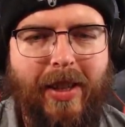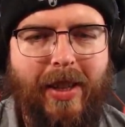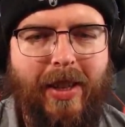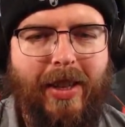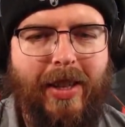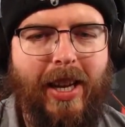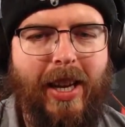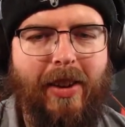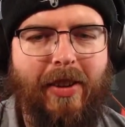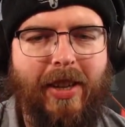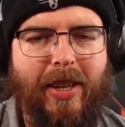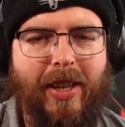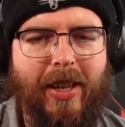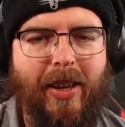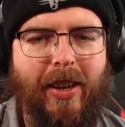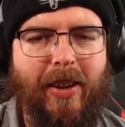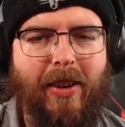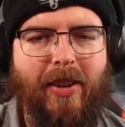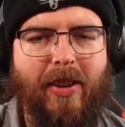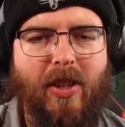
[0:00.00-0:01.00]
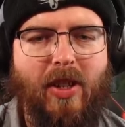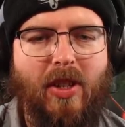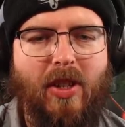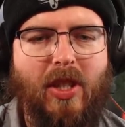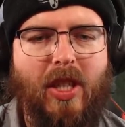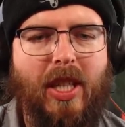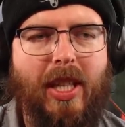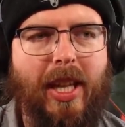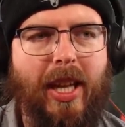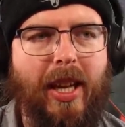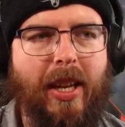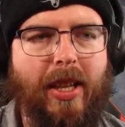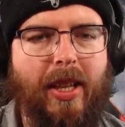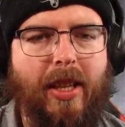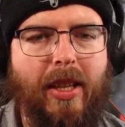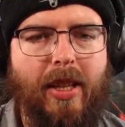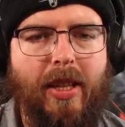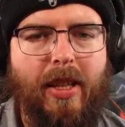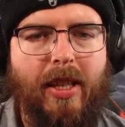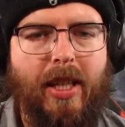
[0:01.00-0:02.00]
There we go. Get out of there.
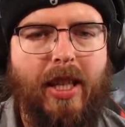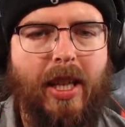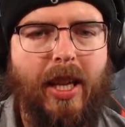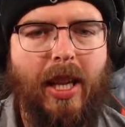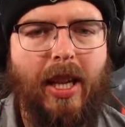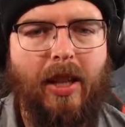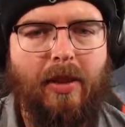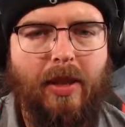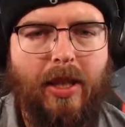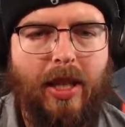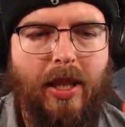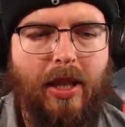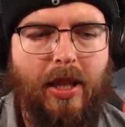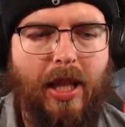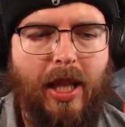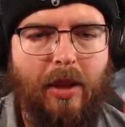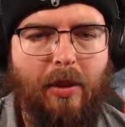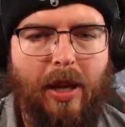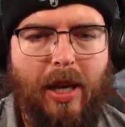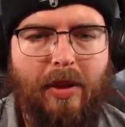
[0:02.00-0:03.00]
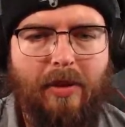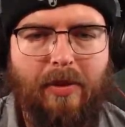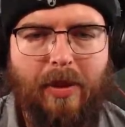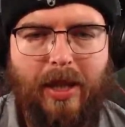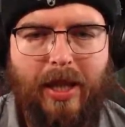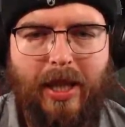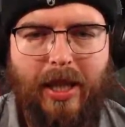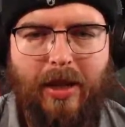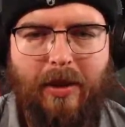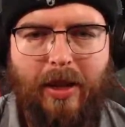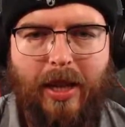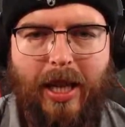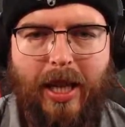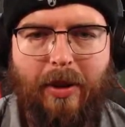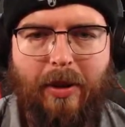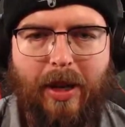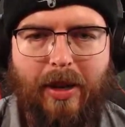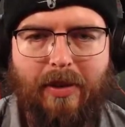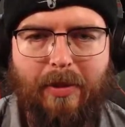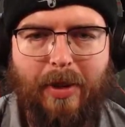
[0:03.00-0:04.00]
Get out of it. Get, get away from it. Get, away, get
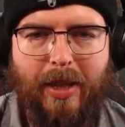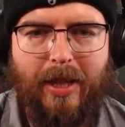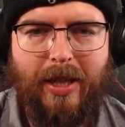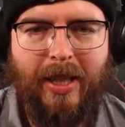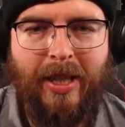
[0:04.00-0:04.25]
away from it.